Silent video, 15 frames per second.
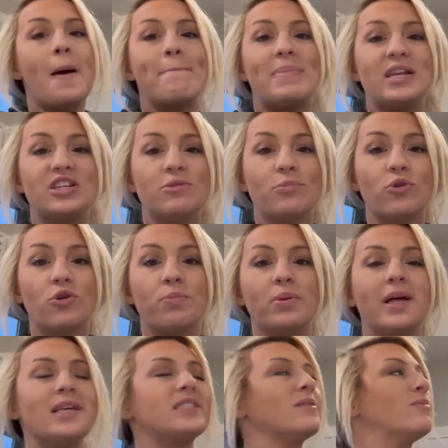bendable,
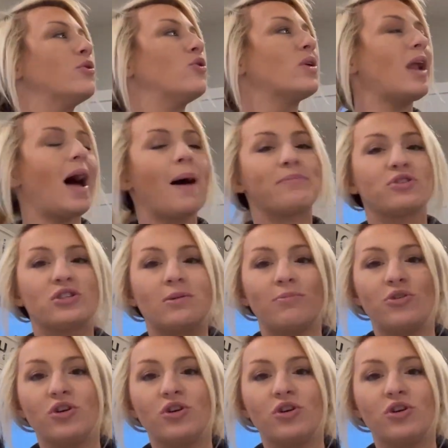placeable, and absolutely